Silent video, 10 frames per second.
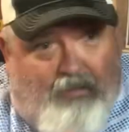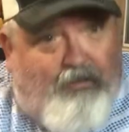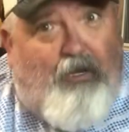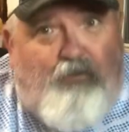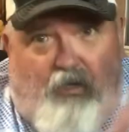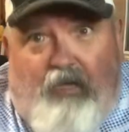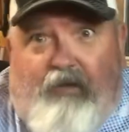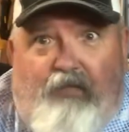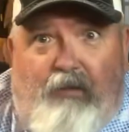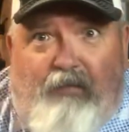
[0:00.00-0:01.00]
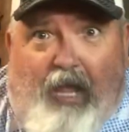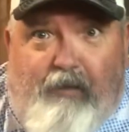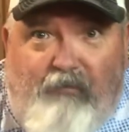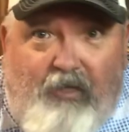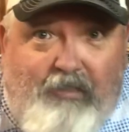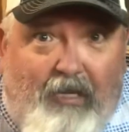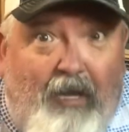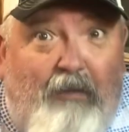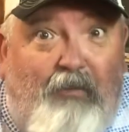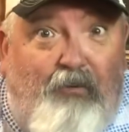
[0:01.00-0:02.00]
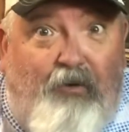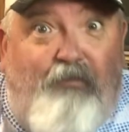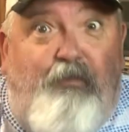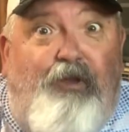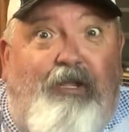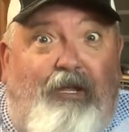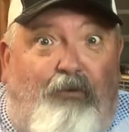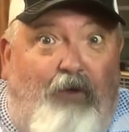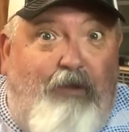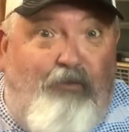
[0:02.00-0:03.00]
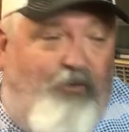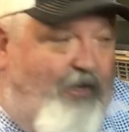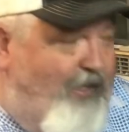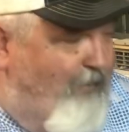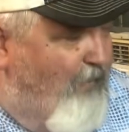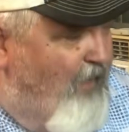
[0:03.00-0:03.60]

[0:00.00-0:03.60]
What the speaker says: so we'll leave them nameless, but we're putting in a RayMarine.